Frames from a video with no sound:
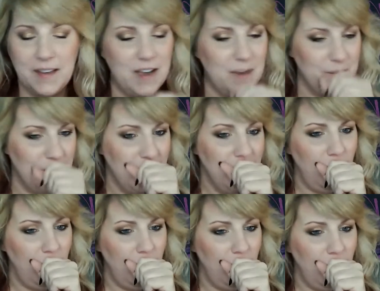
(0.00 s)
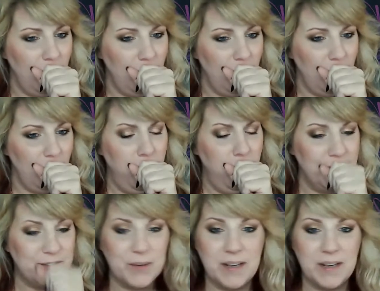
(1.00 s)
Um,
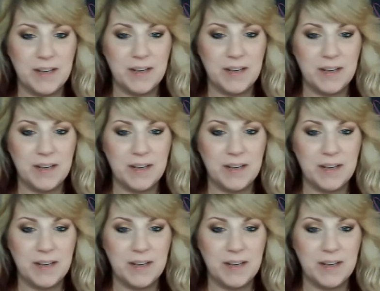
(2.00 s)
so again, if